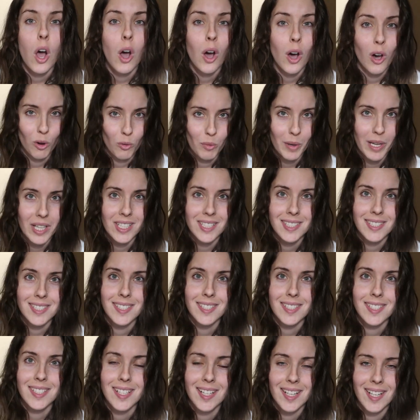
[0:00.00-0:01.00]

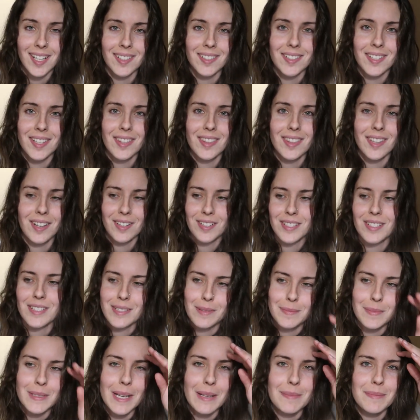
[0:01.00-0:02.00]
Always, because there is
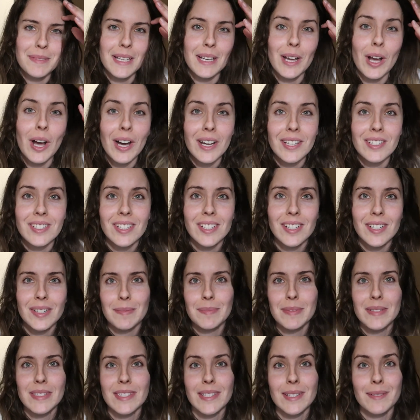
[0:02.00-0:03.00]
sometimes like hot
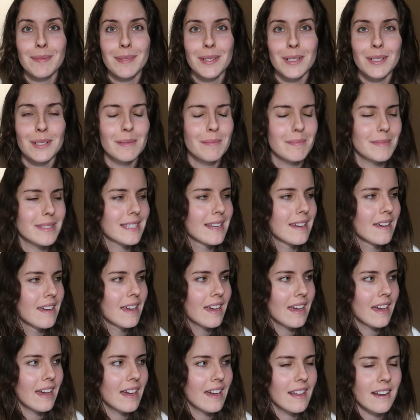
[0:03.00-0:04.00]
tubs, steam rooms,
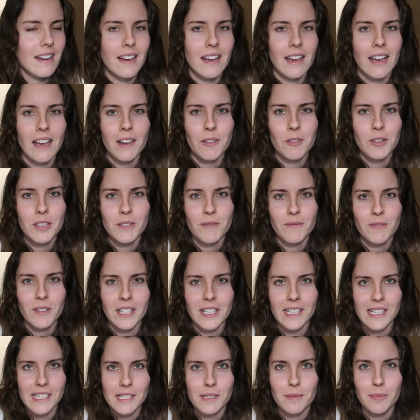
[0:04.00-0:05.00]
and uh, I always
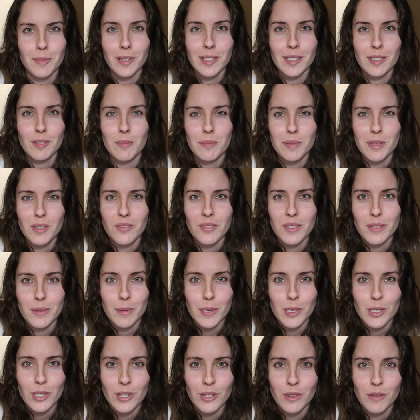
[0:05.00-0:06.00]
forget to bring a swimsuit,
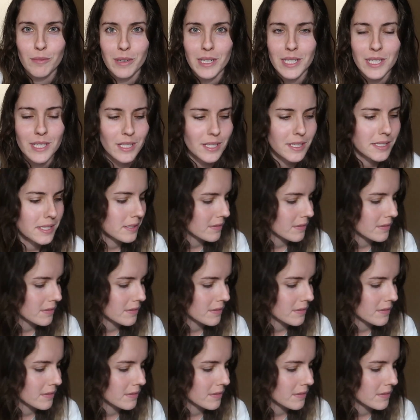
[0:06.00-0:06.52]
especially in the winter.